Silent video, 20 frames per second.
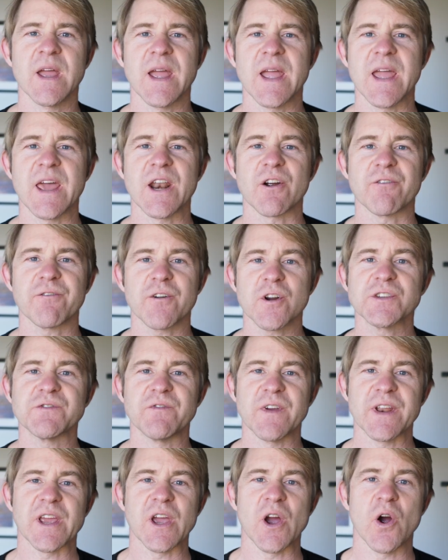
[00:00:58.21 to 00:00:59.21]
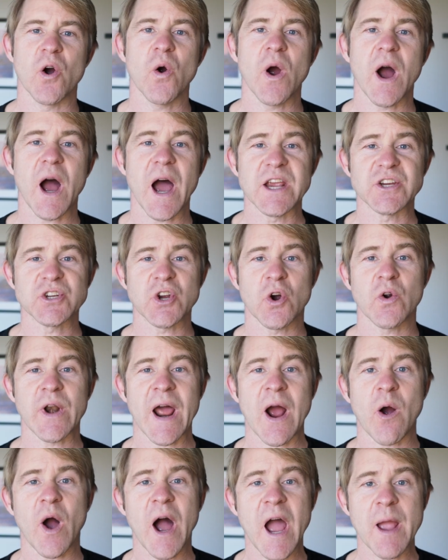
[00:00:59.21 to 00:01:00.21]
In our first video, I showed
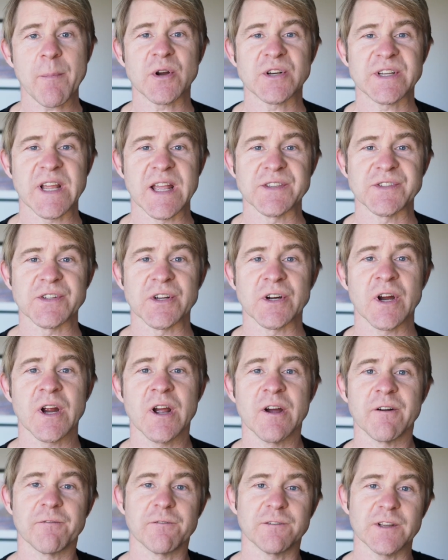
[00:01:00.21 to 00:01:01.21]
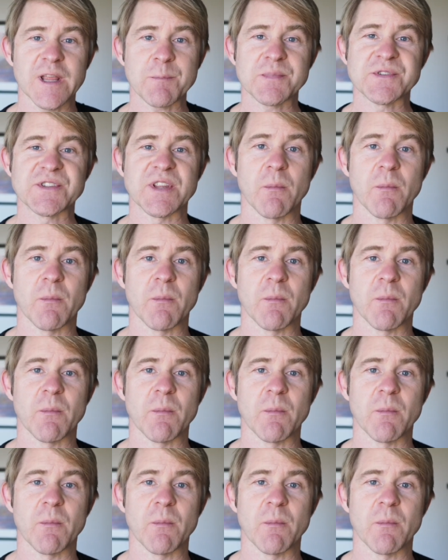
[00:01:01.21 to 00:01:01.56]
how Hypertensor flips the